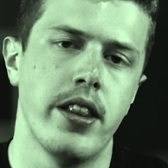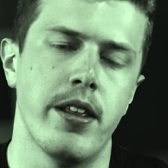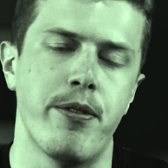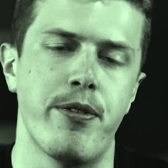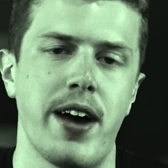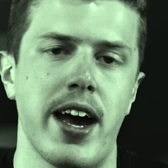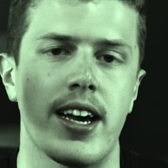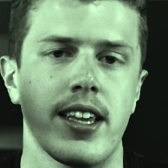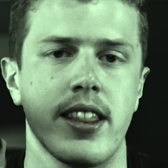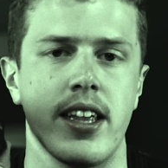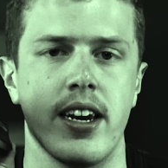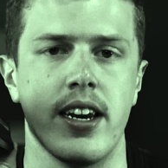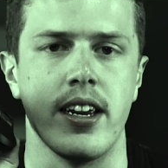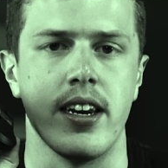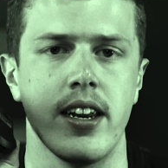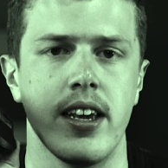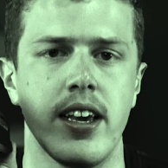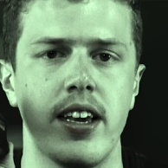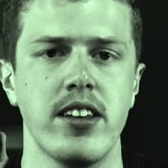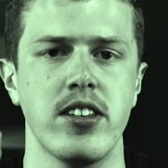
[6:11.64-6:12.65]
the fact that
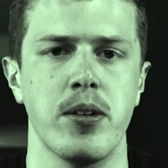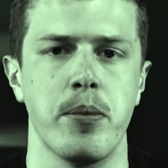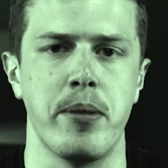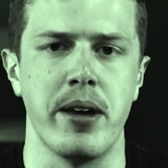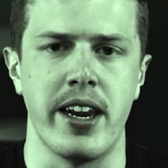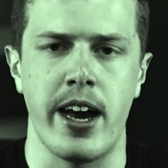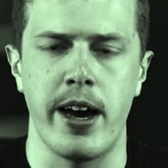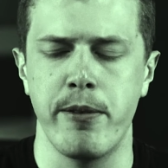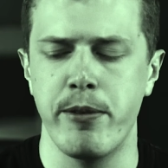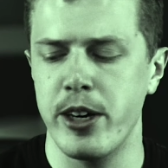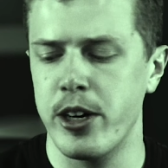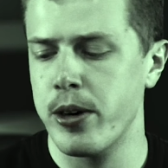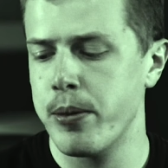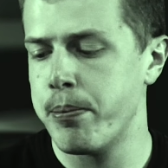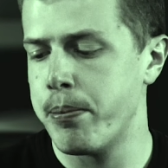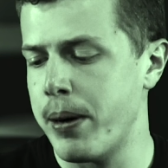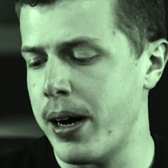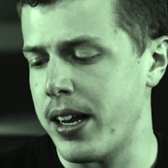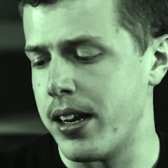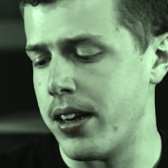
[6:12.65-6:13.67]
it is a bit heavier,
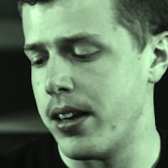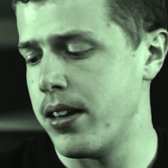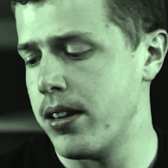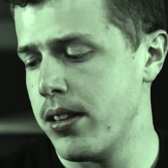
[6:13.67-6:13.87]
but